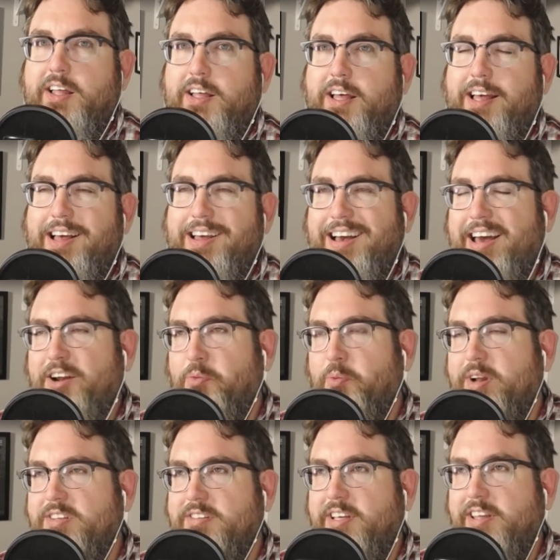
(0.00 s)
I don't
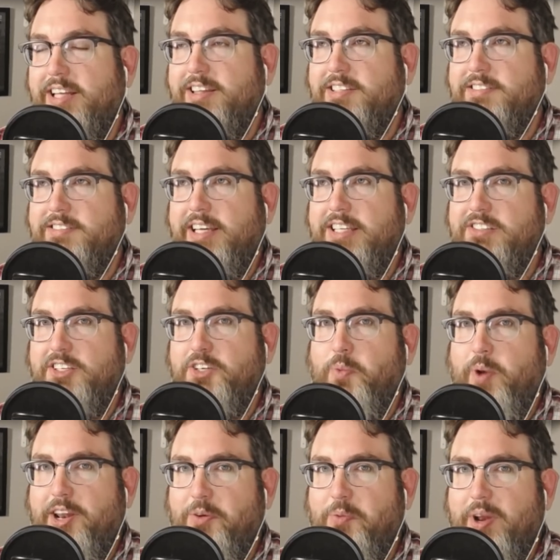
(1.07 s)
want to say like the lazy
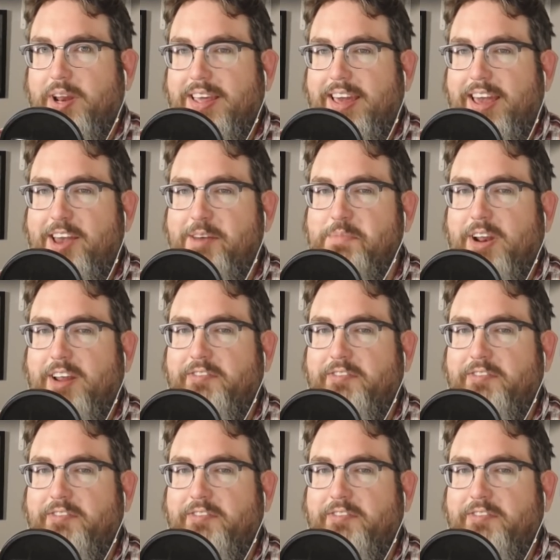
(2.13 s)
way to win a game,